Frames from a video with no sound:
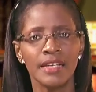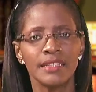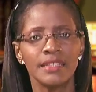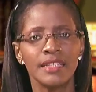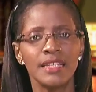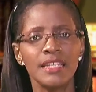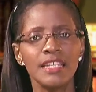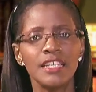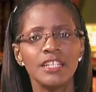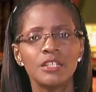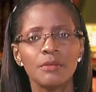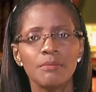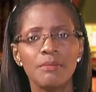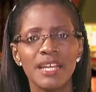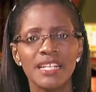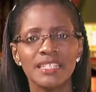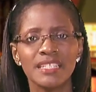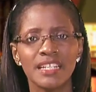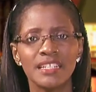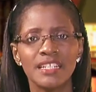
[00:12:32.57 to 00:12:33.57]
The need to
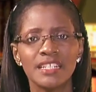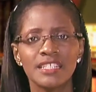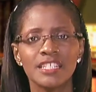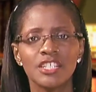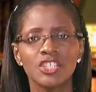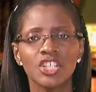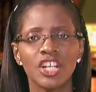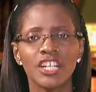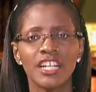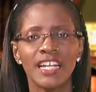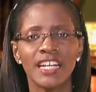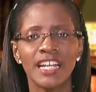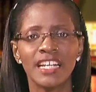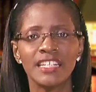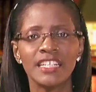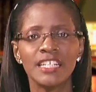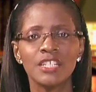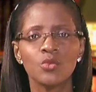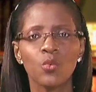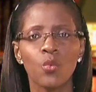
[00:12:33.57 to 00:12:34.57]
base a decision on at
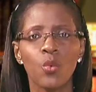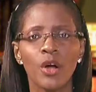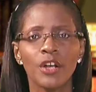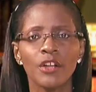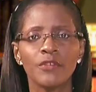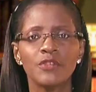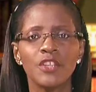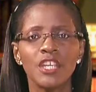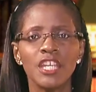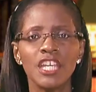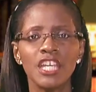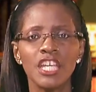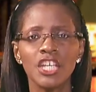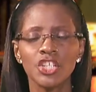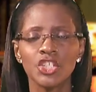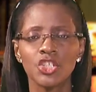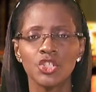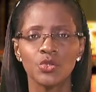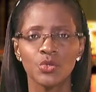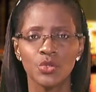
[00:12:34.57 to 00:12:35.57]
least one of the
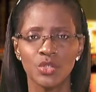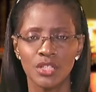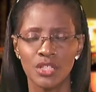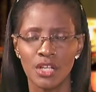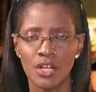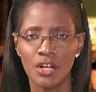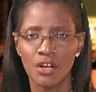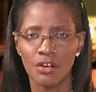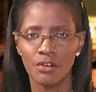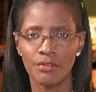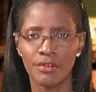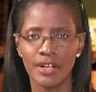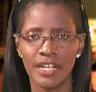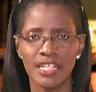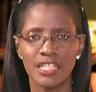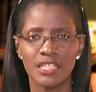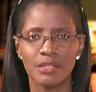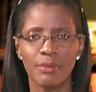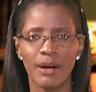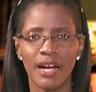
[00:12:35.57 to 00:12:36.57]
issues
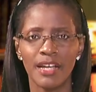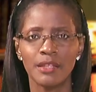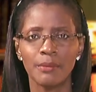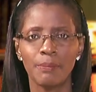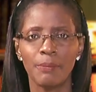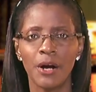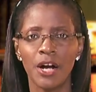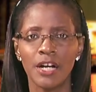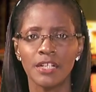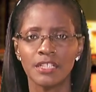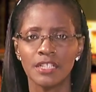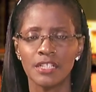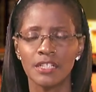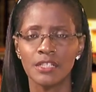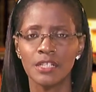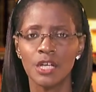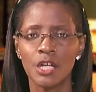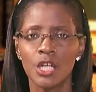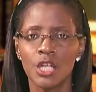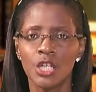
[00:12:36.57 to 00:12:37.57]
raised by the
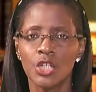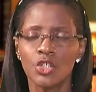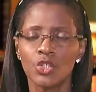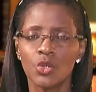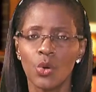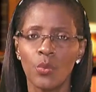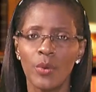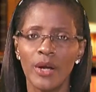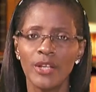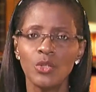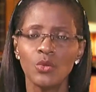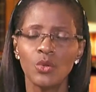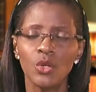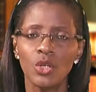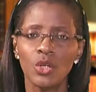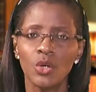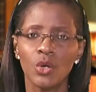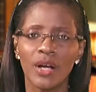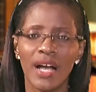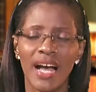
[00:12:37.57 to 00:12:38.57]
parties. So when you
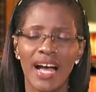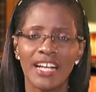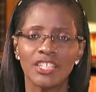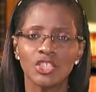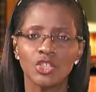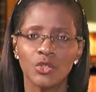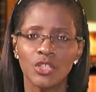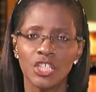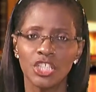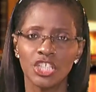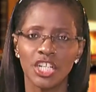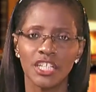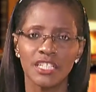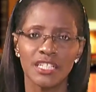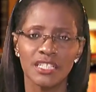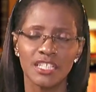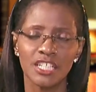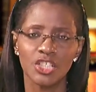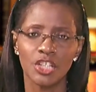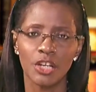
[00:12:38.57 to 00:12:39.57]
look at judicial
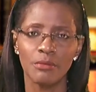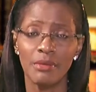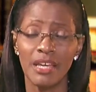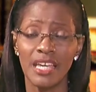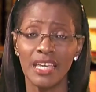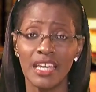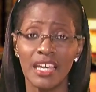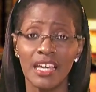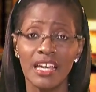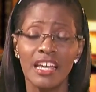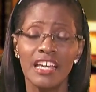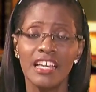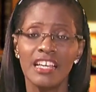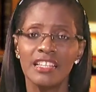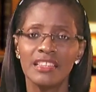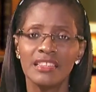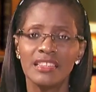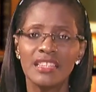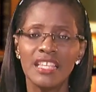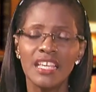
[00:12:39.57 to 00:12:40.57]
decision making,
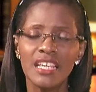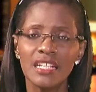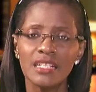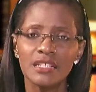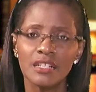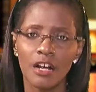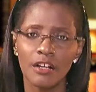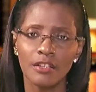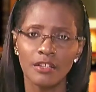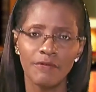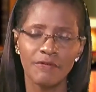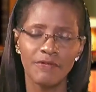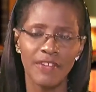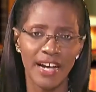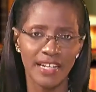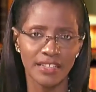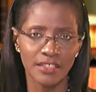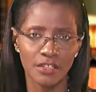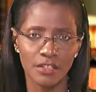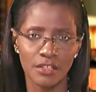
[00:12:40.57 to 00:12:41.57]
these are the
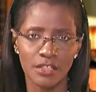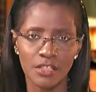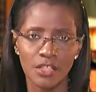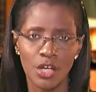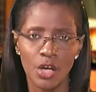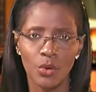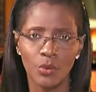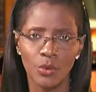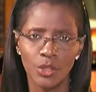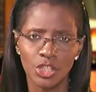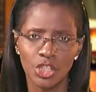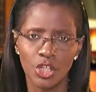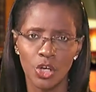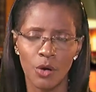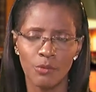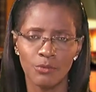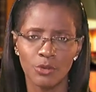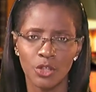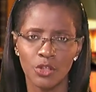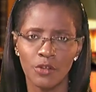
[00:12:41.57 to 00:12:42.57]
factors which
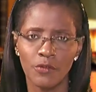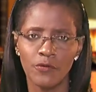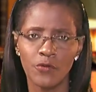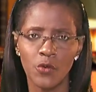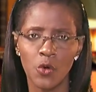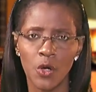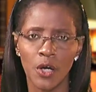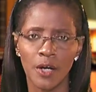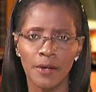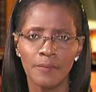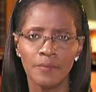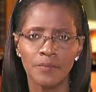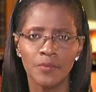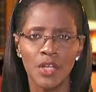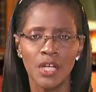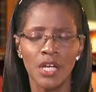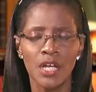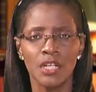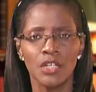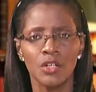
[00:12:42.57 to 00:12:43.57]
come to the fore.
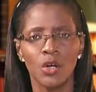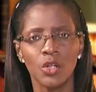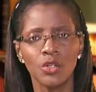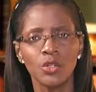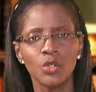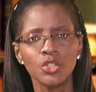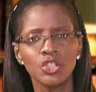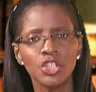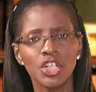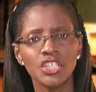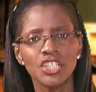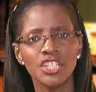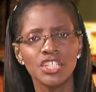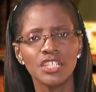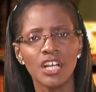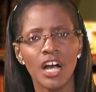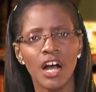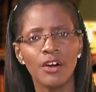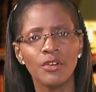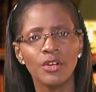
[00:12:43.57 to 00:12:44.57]
Now, although
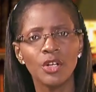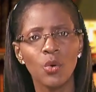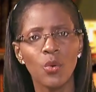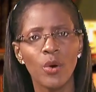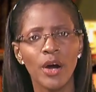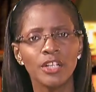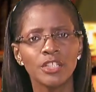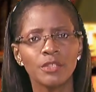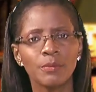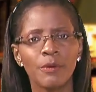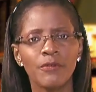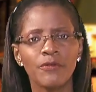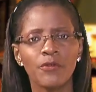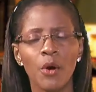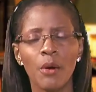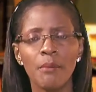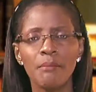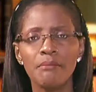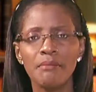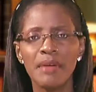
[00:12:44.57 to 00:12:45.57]
judges are required to
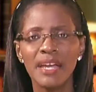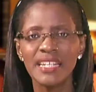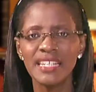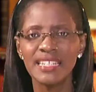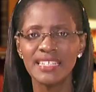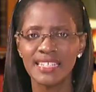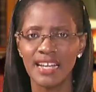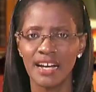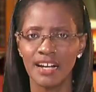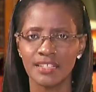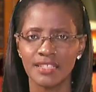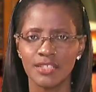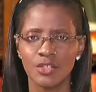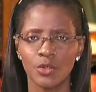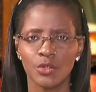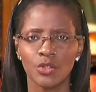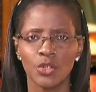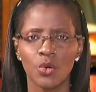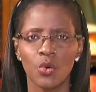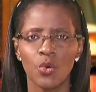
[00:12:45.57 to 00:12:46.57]
perform many tasks
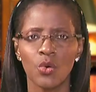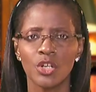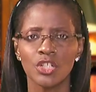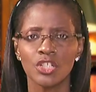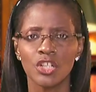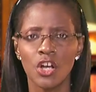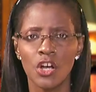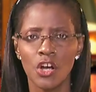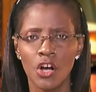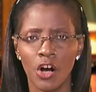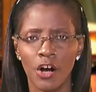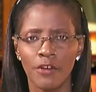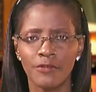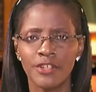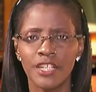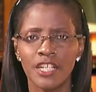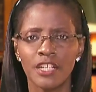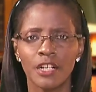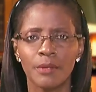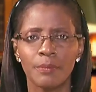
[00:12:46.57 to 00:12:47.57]
during the course of
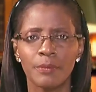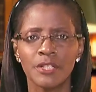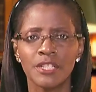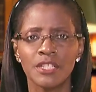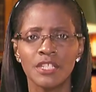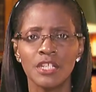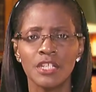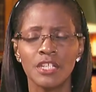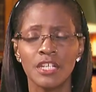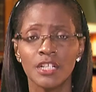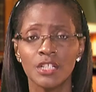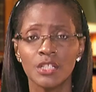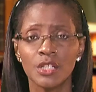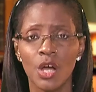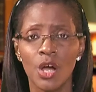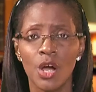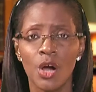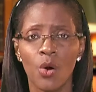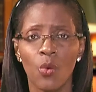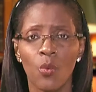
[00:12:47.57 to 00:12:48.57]
legal proceedings,
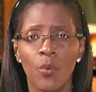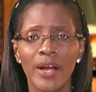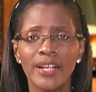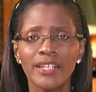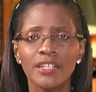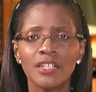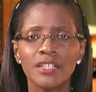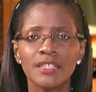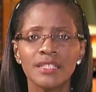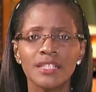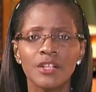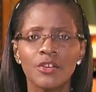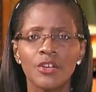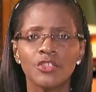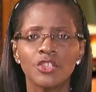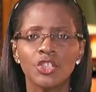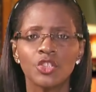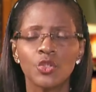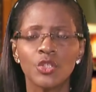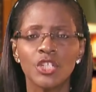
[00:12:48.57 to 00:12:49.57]
when
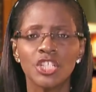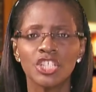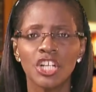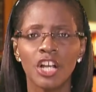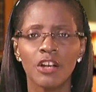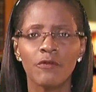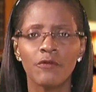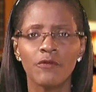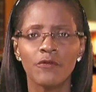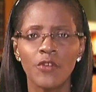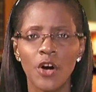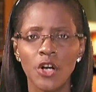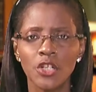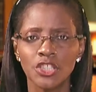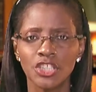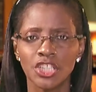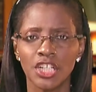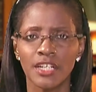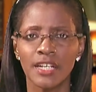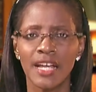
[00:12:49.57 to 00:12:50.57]
considering the judicial
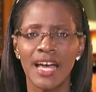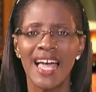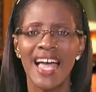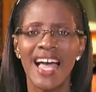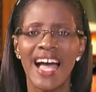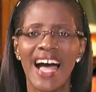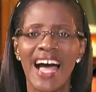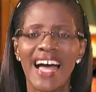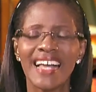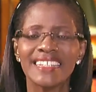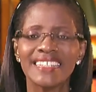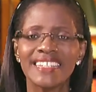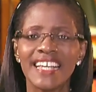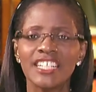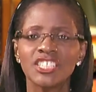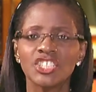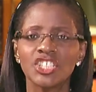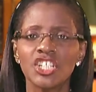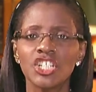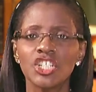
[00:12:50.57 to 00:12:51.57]
function,
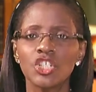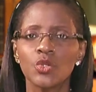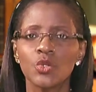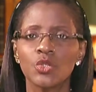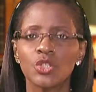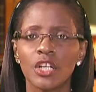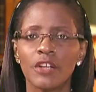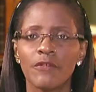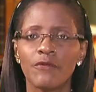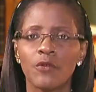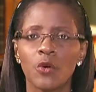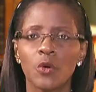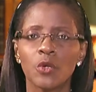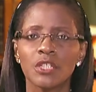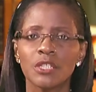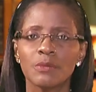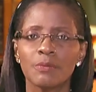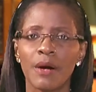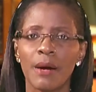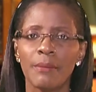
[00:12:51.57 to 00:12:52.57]
attention is usually
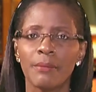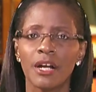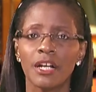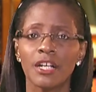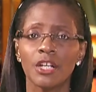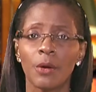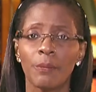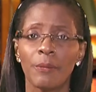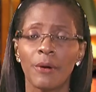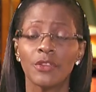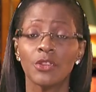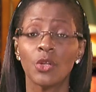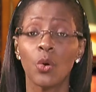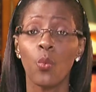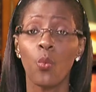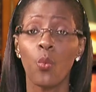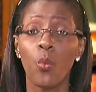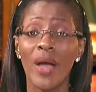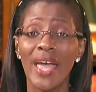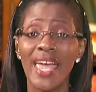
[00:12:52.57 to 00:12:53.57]
focused primarily upon the
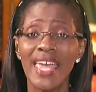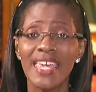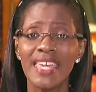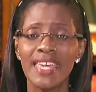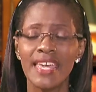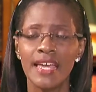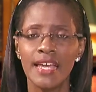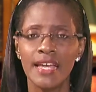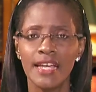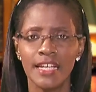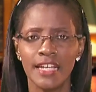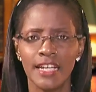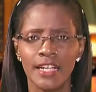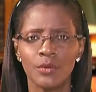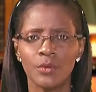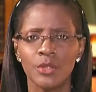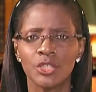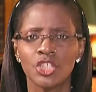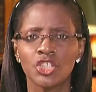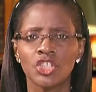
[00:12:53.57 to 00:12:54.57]
way
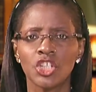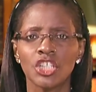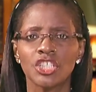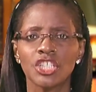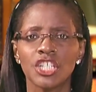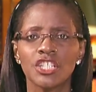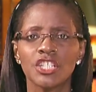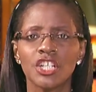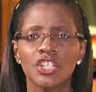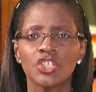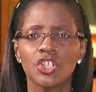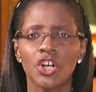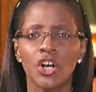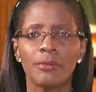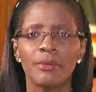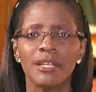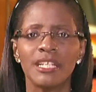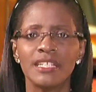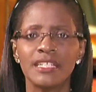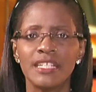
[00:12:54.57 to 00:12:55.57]
in which judges
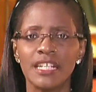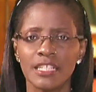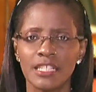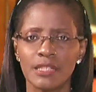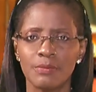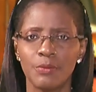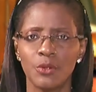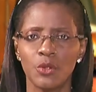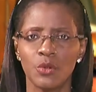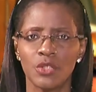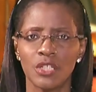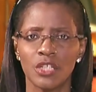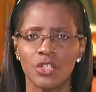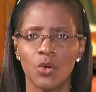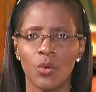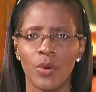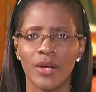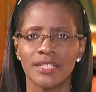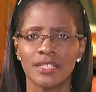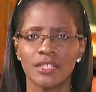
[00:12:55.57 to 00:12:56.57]
determine disputed
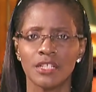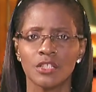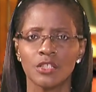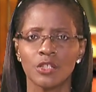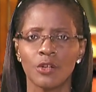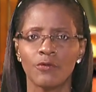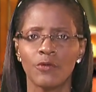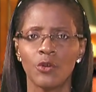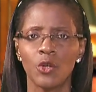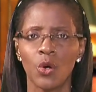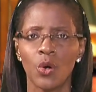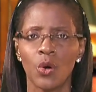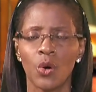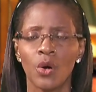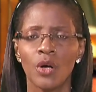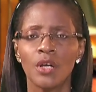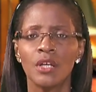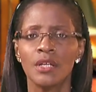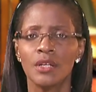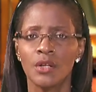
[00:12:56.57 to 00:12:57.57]
questions of
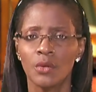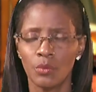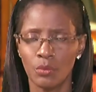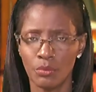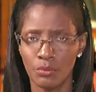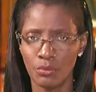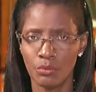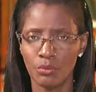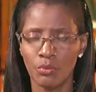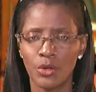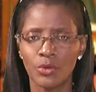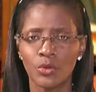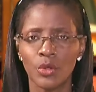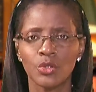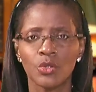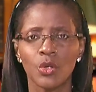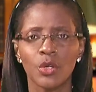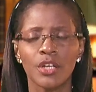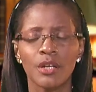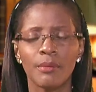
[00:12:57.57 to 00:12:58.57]
law. What we're
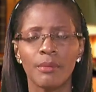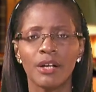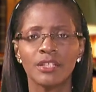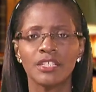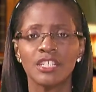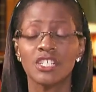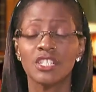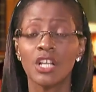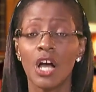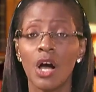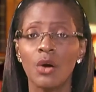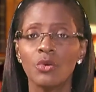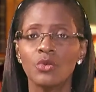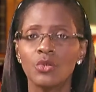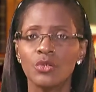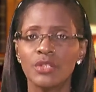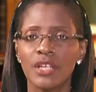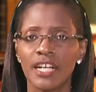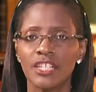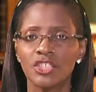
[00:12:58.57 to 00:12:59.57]
talking about here is how
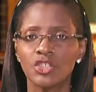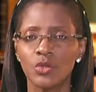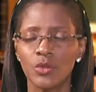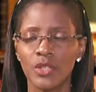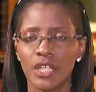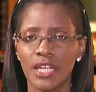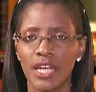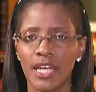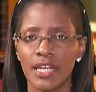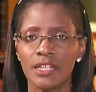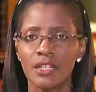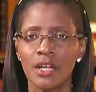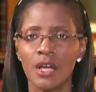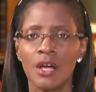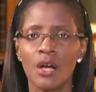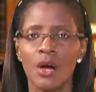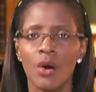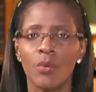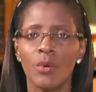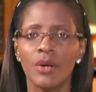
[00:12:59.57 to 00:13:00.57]
do they adjudicate?
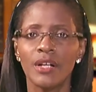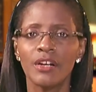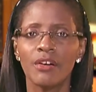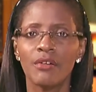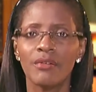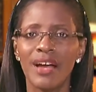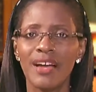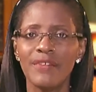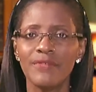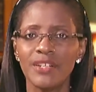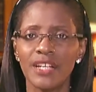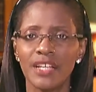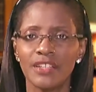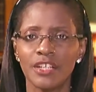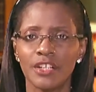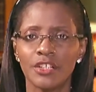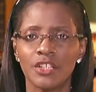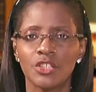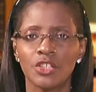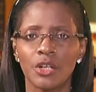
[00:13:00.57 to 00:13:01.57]
Well, in arriving at
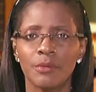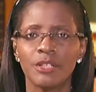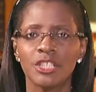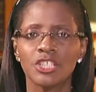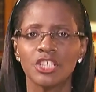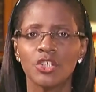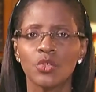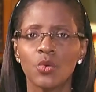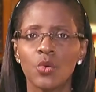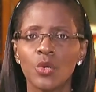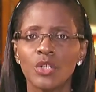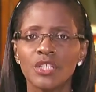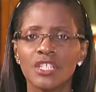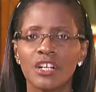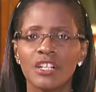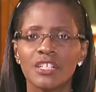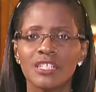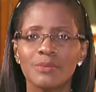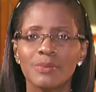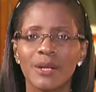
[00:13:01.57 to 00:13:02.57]
their determination, courts
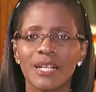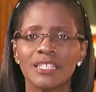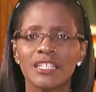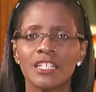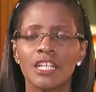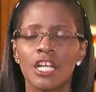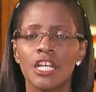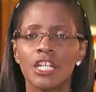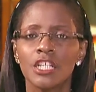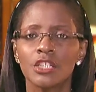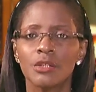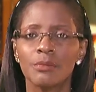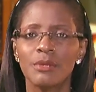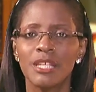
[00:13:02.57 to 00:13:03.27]
are expected to